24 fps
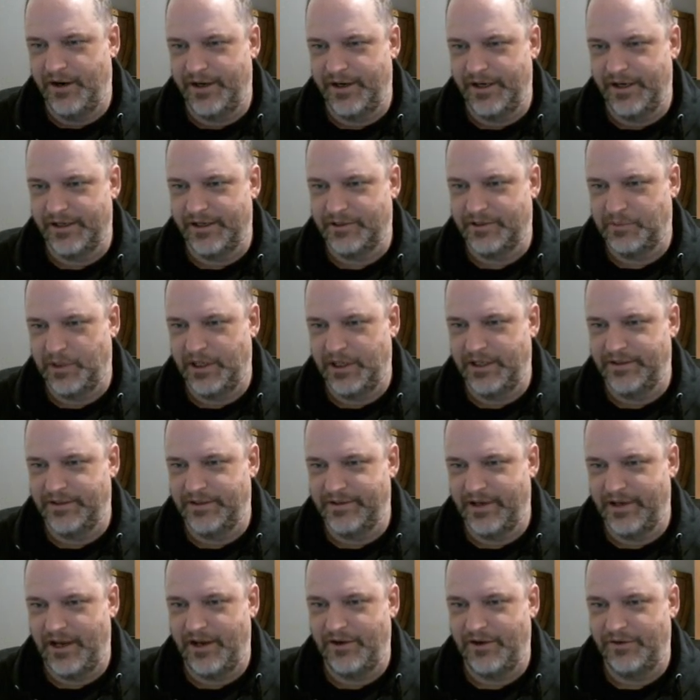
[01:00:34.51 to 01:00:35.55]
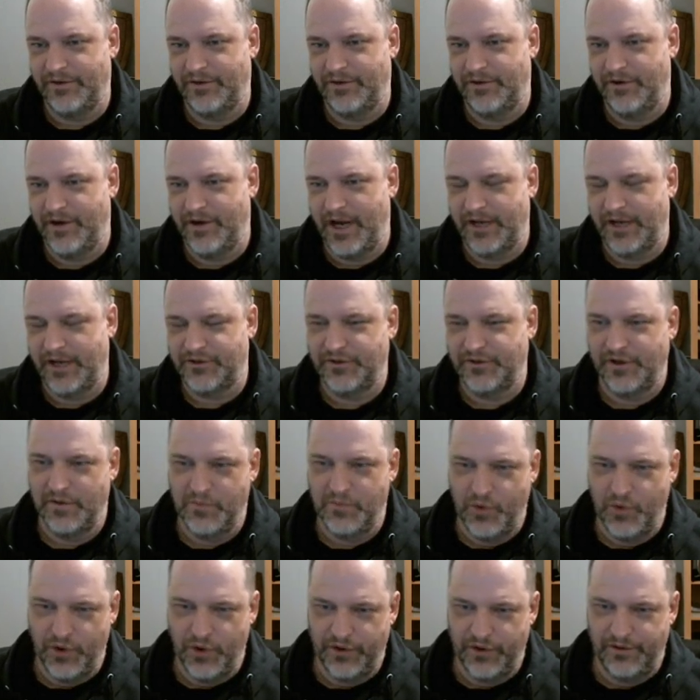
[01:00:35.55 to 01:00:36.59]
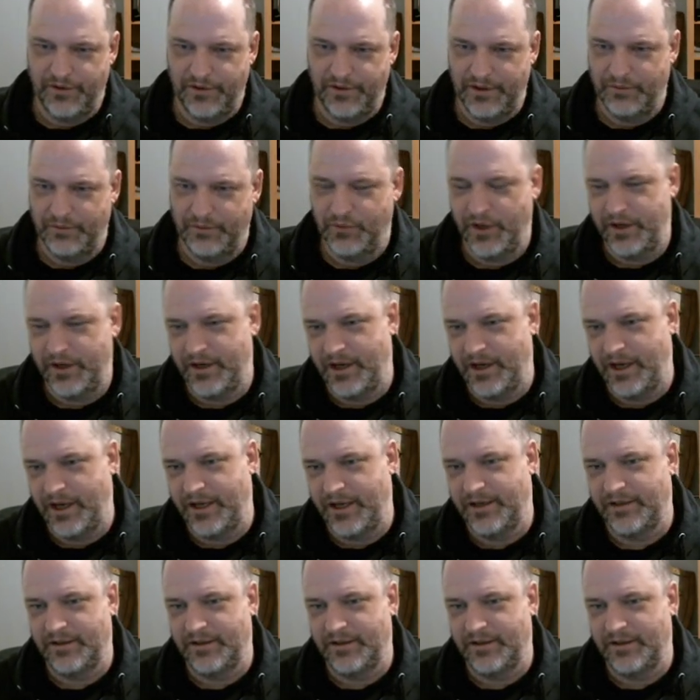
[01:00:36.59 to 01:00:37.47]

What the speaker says: and it explains how you're actually immortal and whatnot.